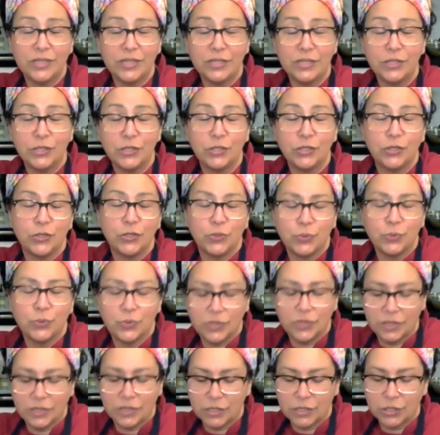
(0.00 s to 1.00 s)
This
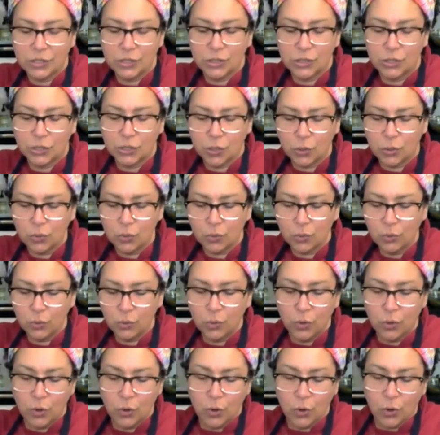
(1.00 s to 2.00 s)
juice is so
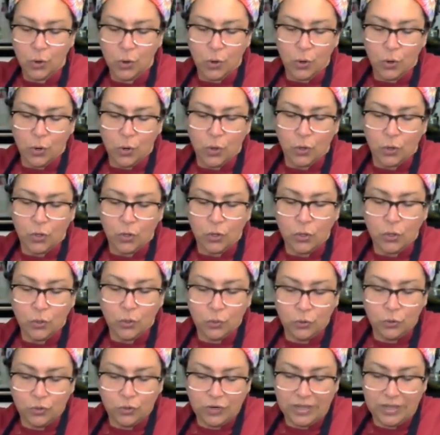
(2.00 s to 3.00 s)

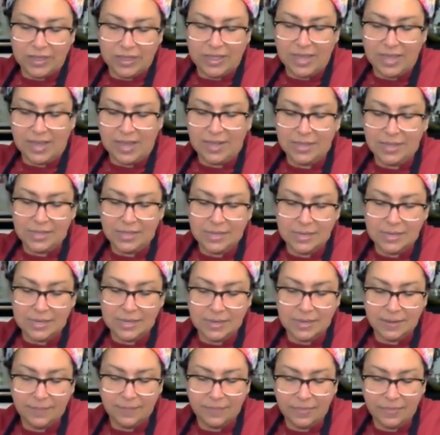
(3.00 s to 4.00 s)
nutrient
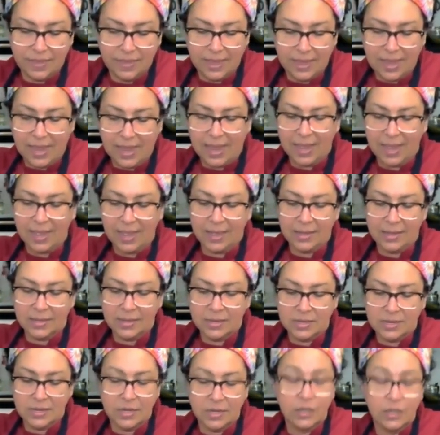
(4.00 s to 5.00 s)
dense
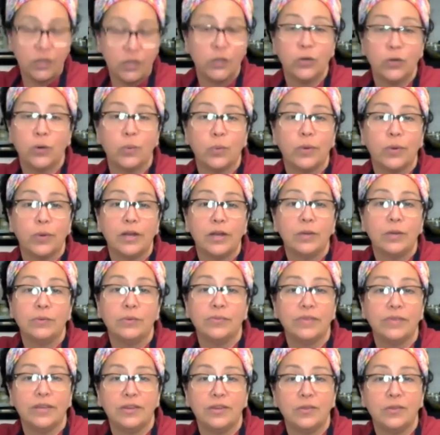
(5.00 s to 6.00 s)
and you don't want to
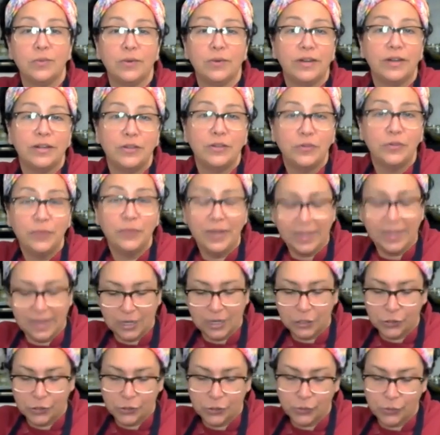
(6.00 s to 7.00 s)
lose it. You want to drink
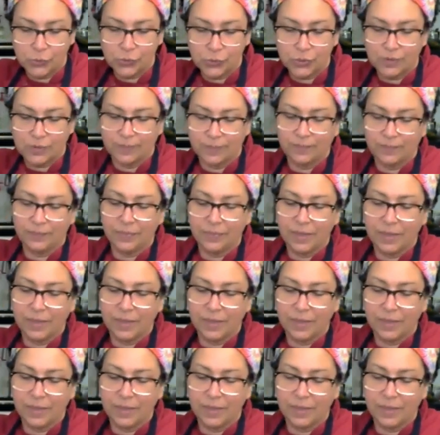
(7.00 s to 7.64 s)
that juice.